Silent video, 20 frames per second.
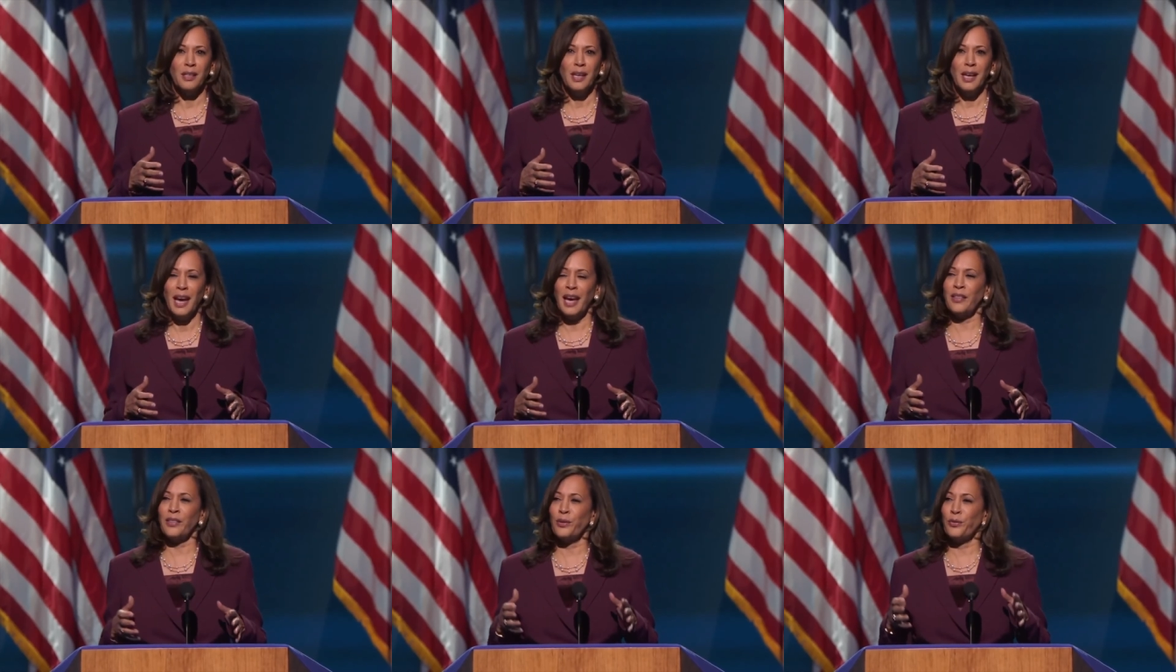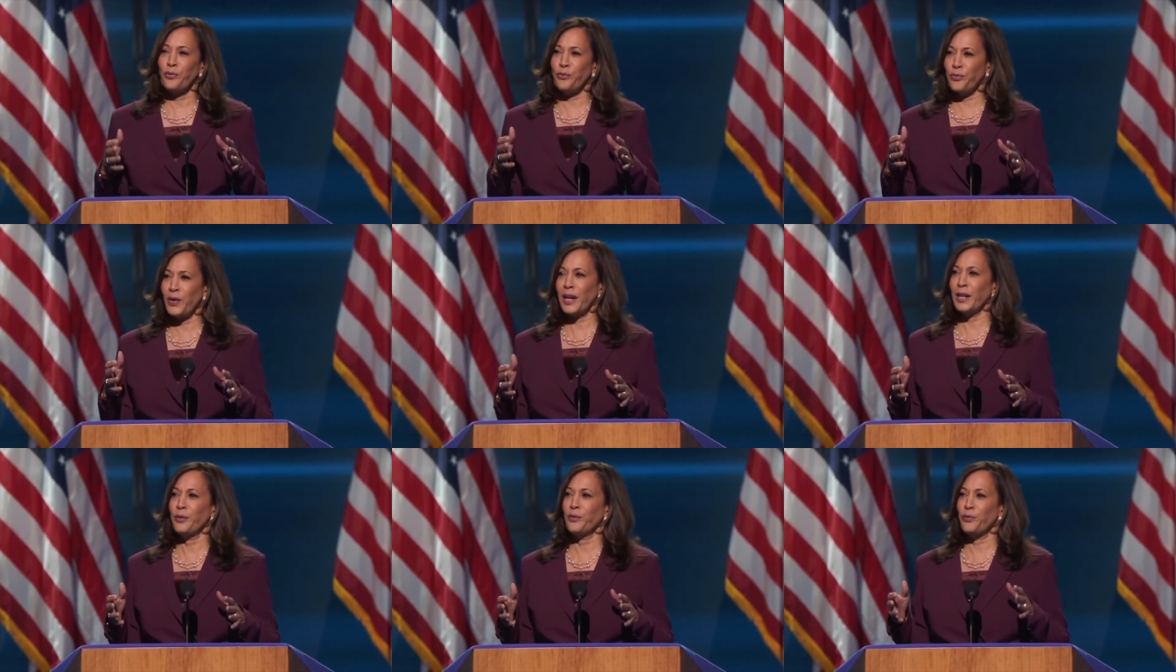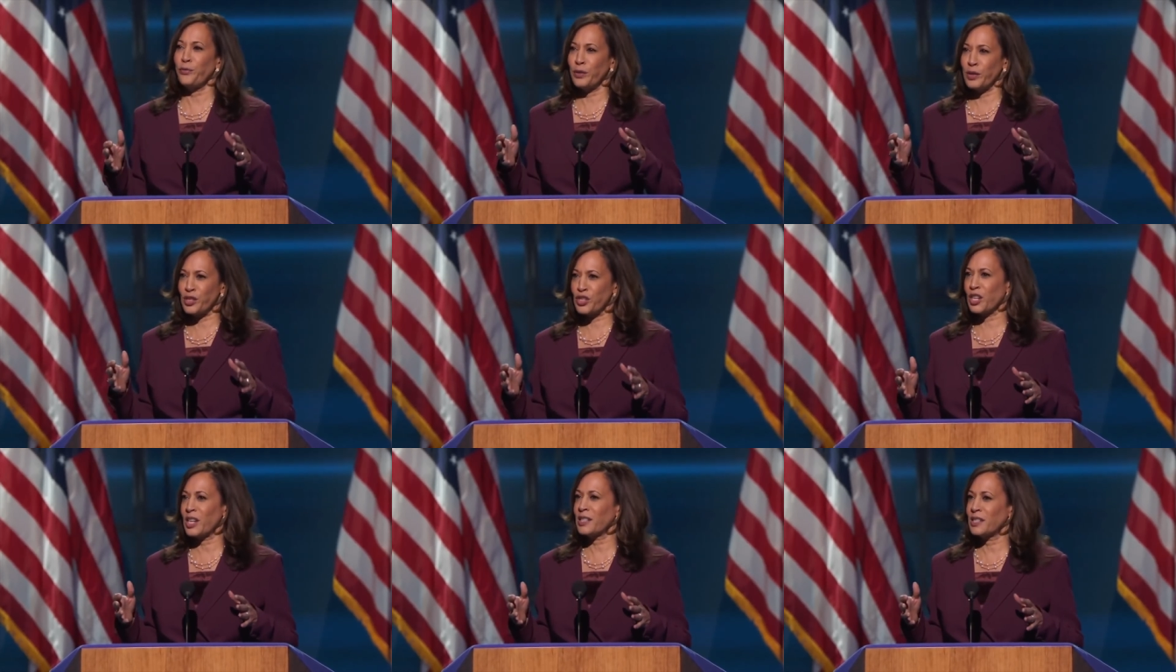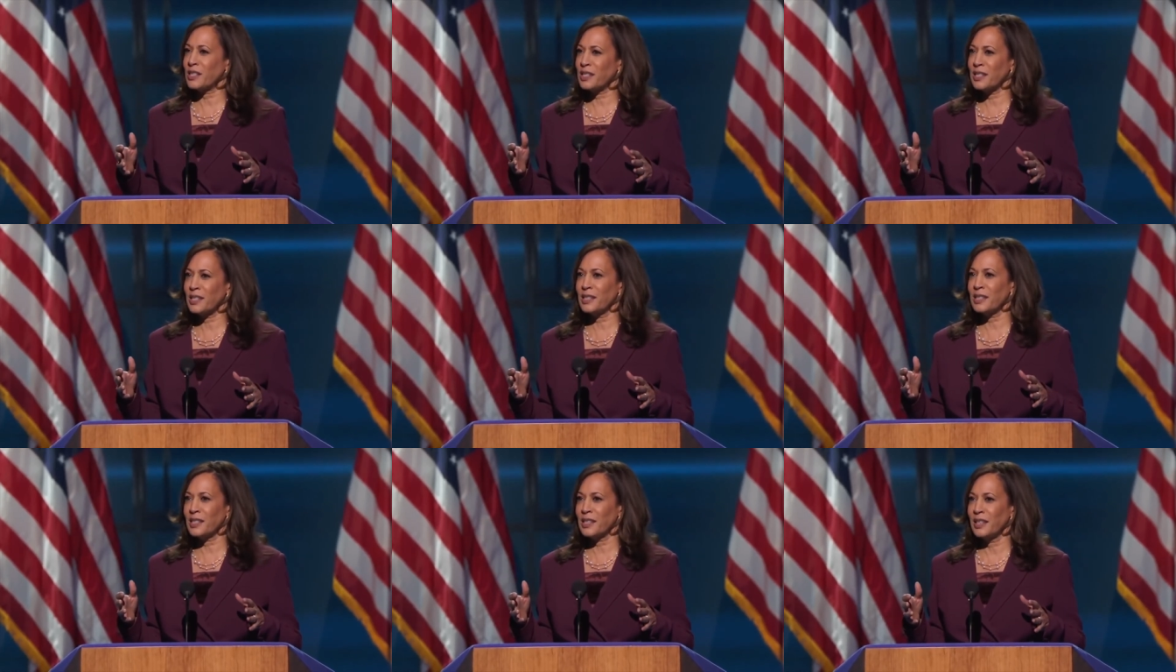and the fight for
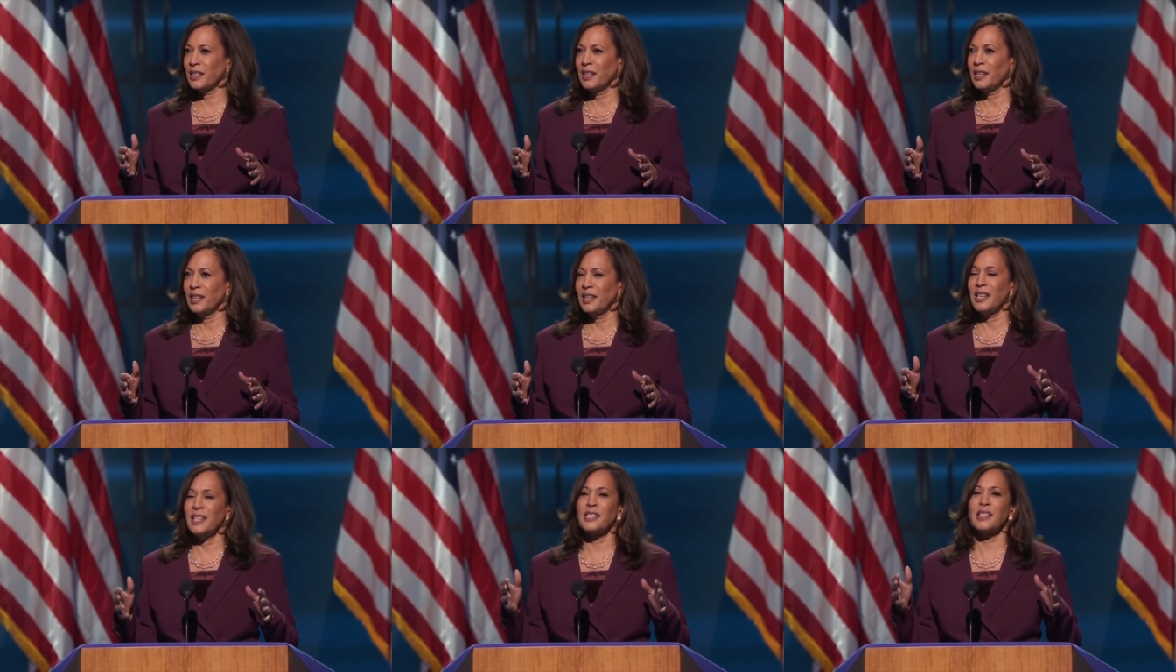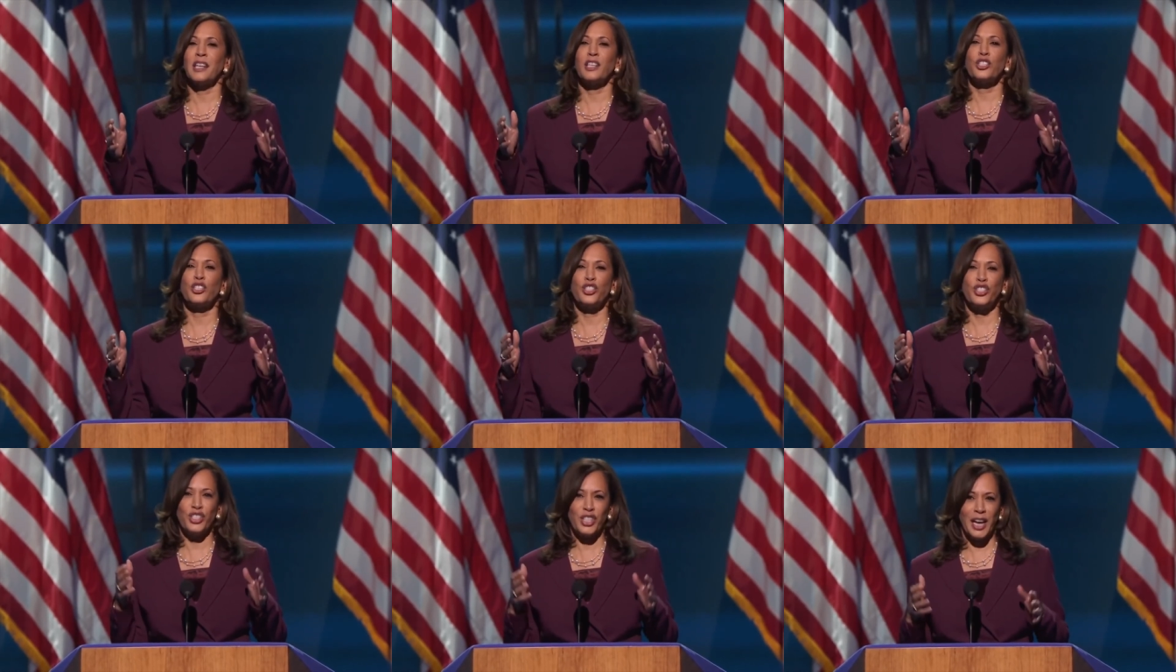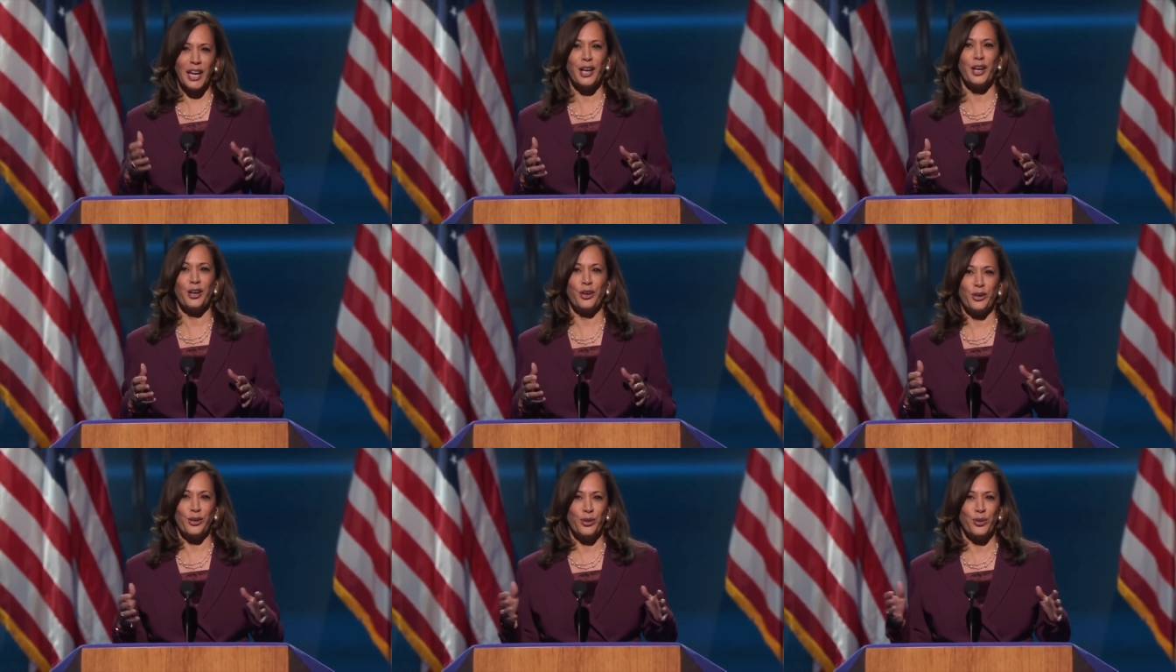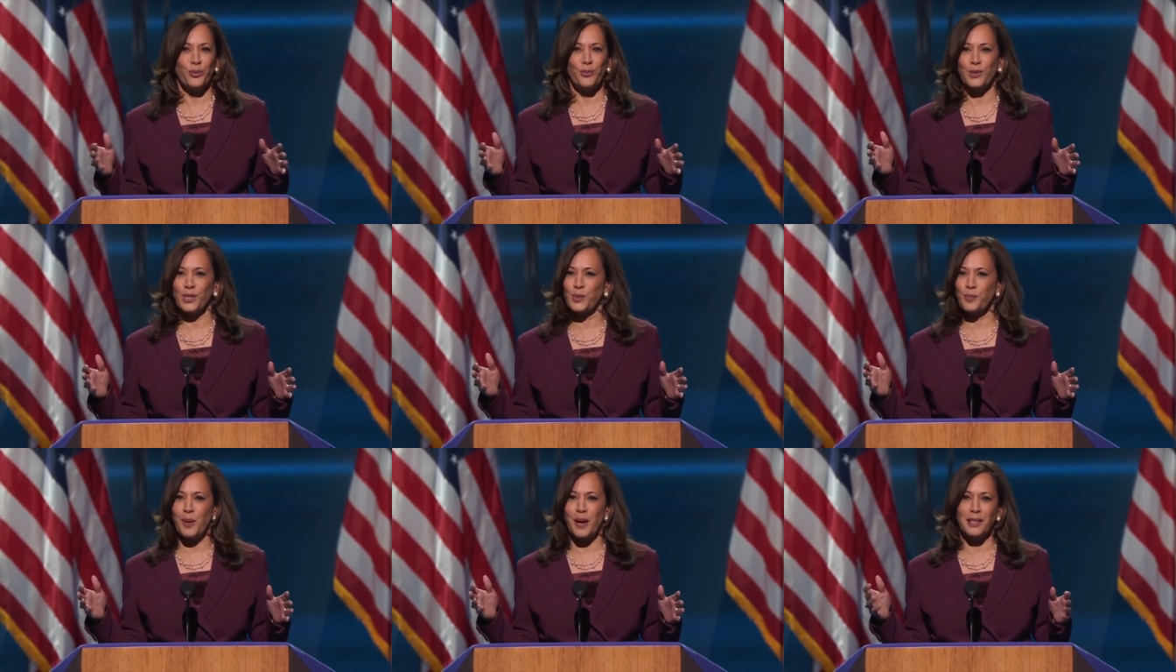justice is a shared
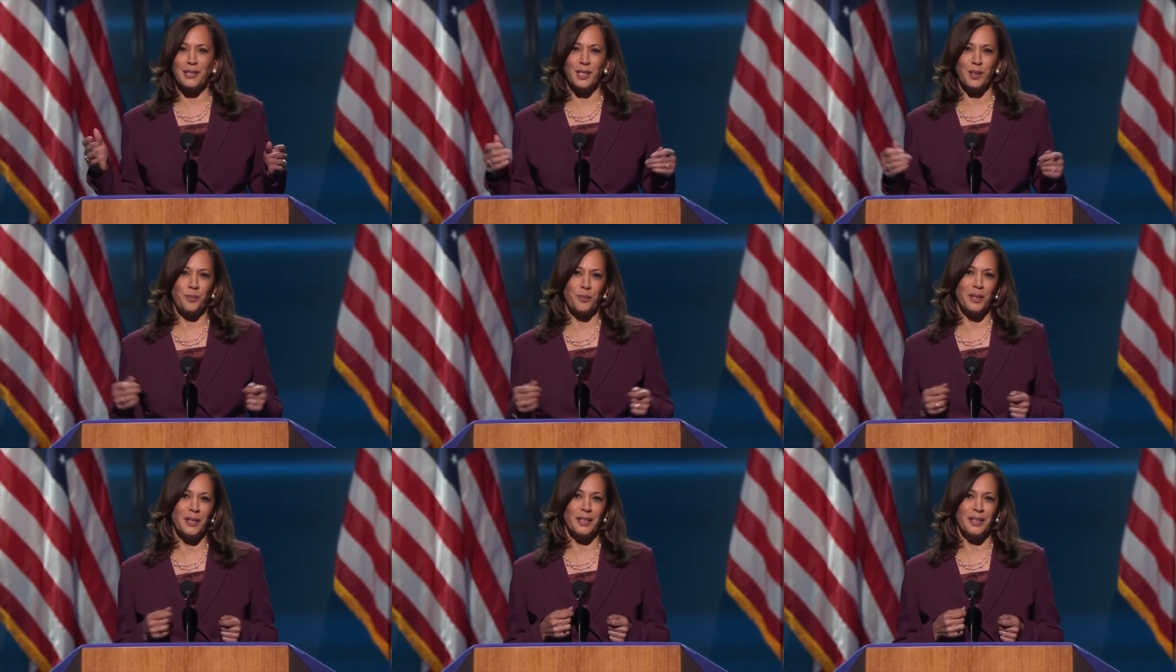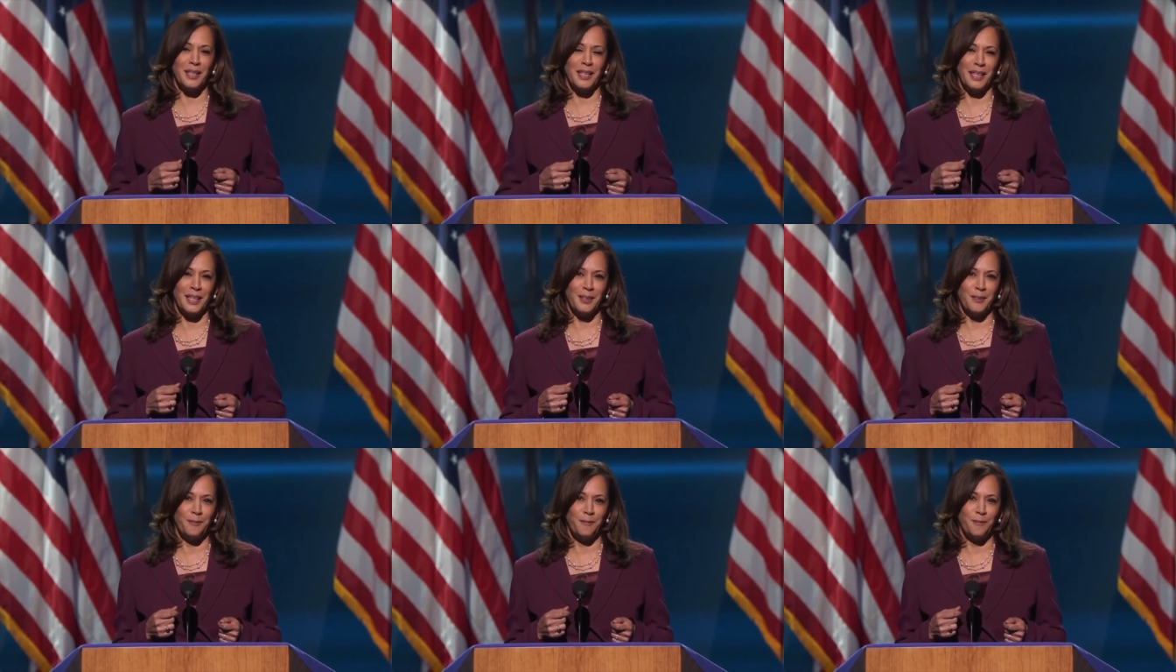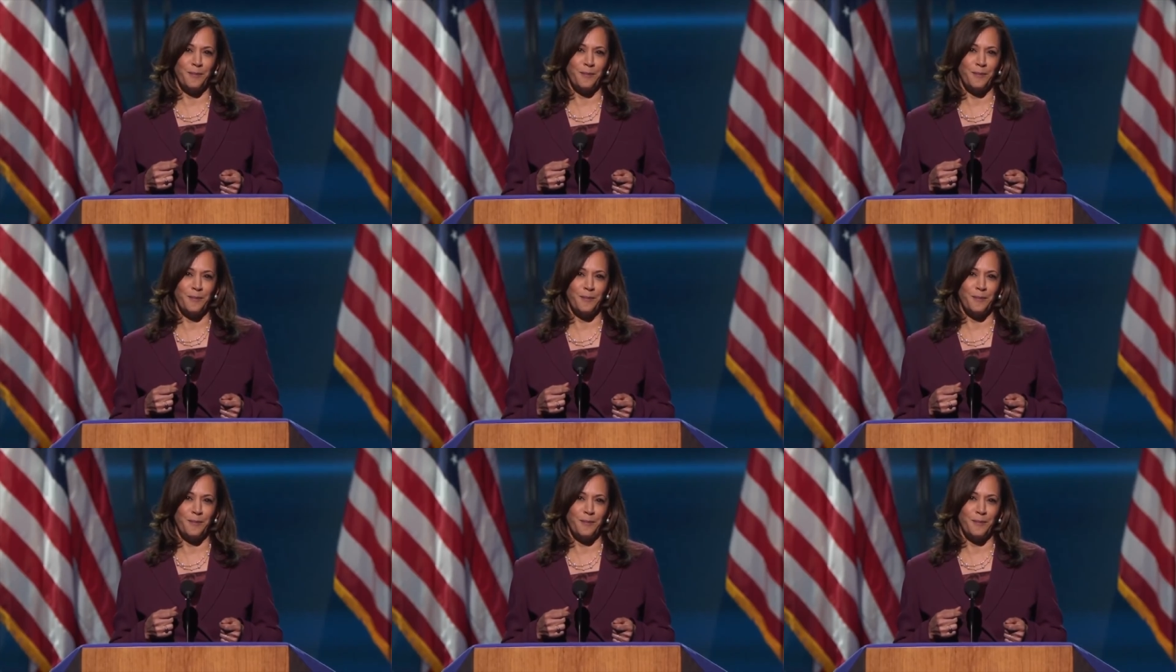responsibility.